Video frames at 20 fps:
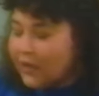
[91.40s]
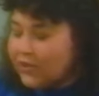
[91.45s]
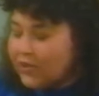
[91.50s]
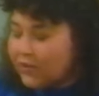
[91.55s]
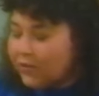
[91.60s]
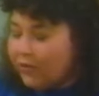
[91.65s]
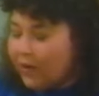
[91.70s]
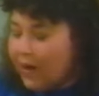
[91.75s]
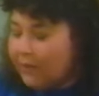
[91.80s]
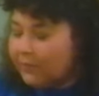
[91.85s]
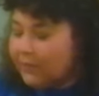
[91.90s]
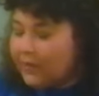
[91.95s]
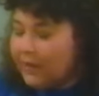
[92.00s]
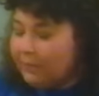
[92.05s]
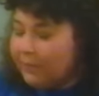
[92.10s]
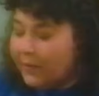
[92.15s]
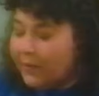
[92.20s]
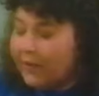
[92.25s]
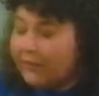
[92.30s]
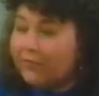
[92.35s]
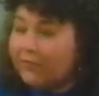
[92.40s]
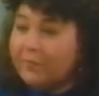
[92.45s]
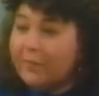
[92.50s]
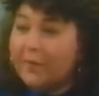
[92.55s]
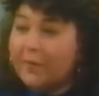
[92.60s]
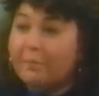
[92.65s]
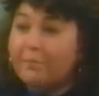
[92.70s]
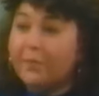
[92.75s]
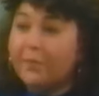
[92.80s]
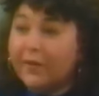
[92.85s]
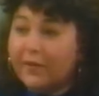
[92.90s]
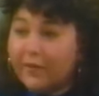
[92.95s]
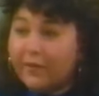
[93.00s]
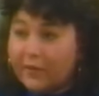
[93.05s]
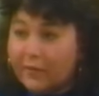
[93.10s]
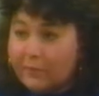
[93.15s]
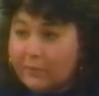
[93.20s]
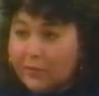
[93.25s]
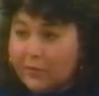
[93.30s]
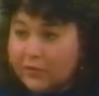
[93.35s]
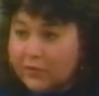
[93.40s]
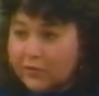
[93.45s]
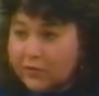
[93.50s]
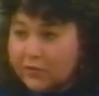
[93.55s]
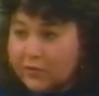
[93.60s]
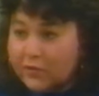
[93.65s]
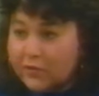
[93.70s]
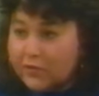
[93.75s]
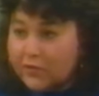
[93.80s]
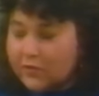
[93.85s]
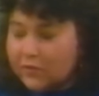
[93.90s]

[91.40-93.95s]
macho crap that they pick up from the beer commercials.